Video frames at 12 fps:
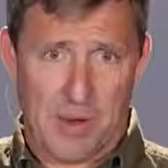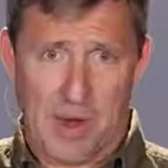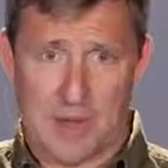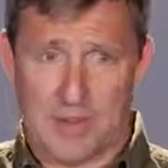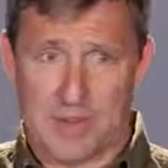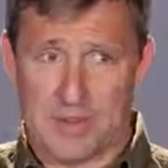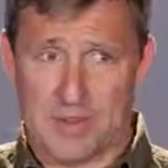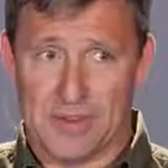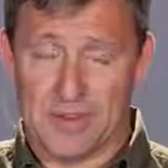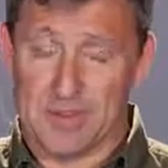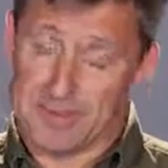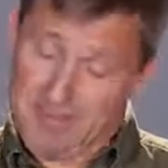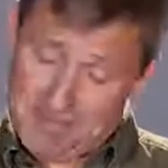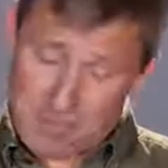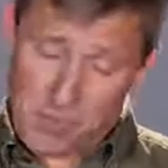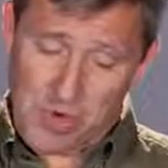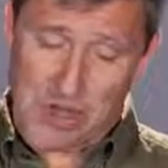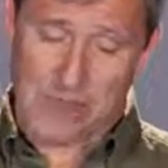around this.
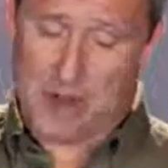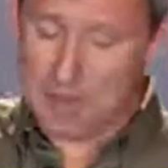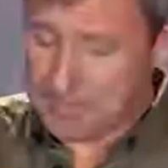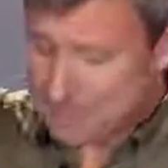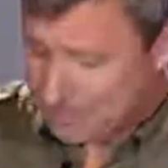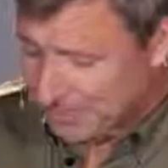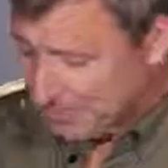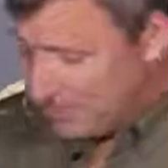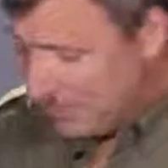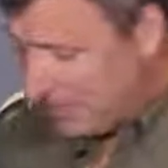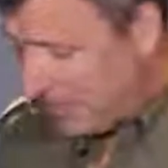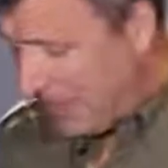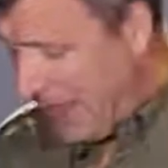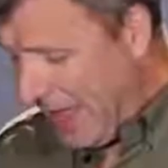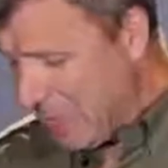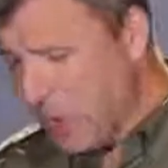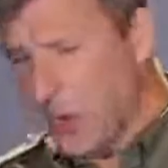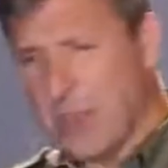We'll get there.
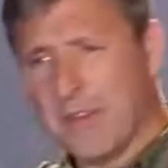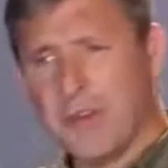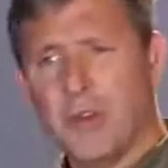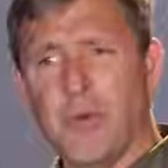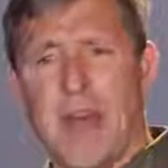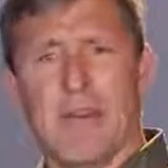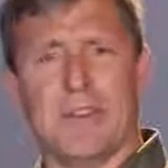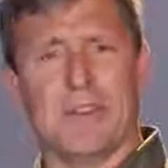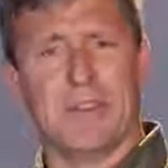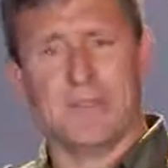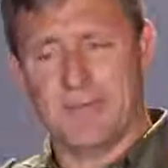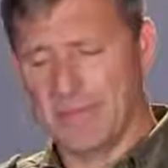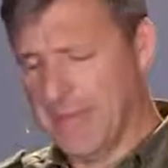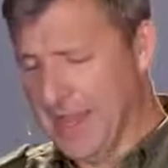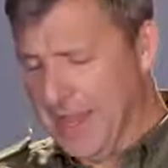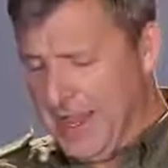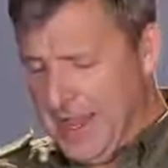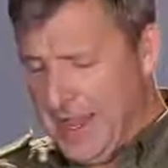But we only have two F's.
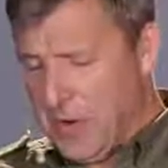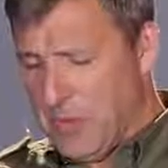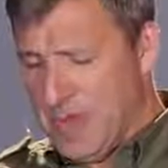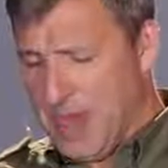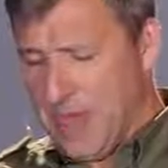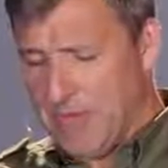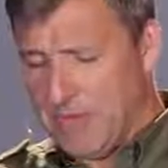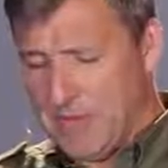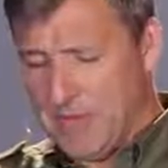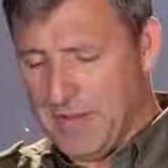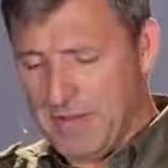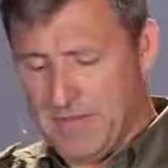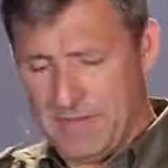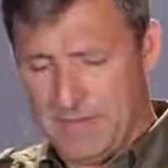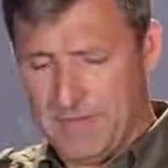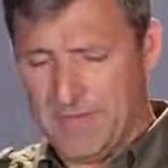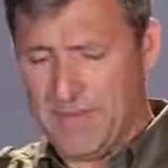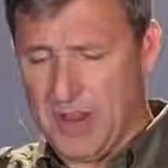We have
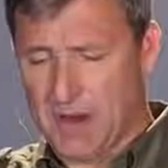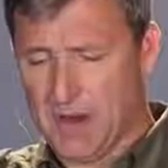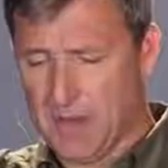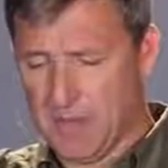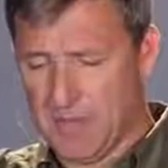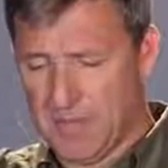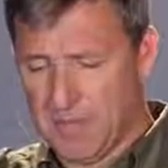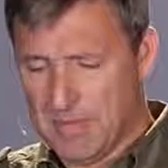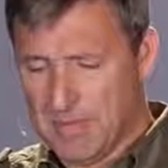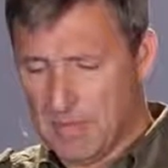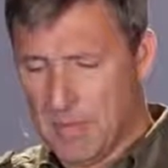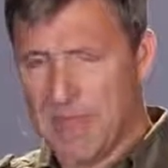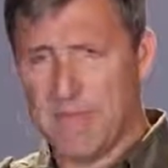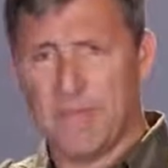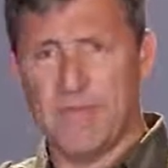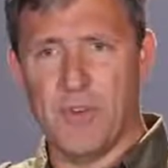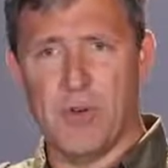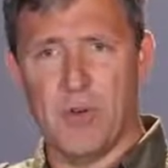fear, we have
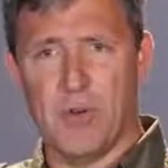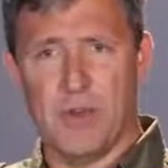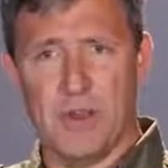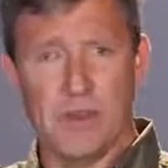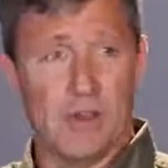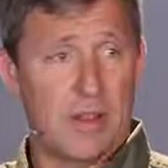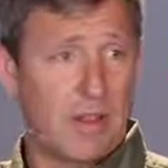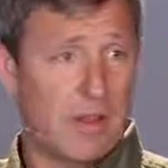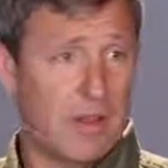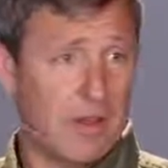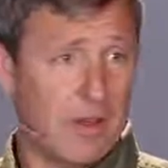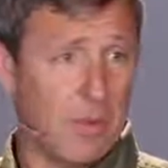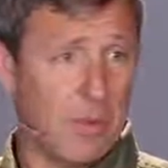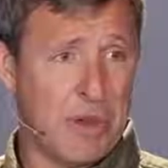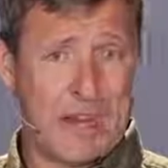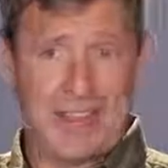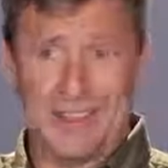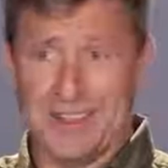food. Anyone want
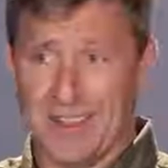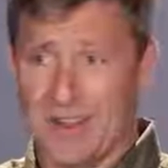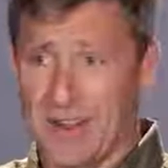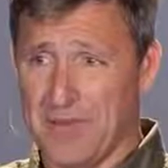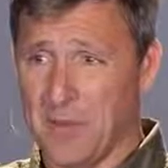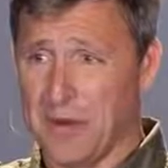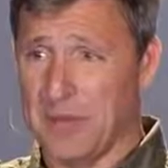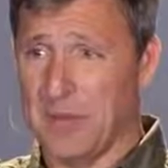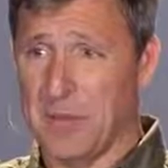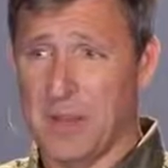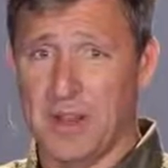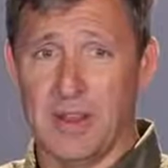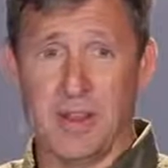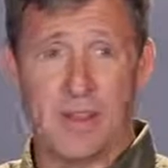to guess the other F word for me?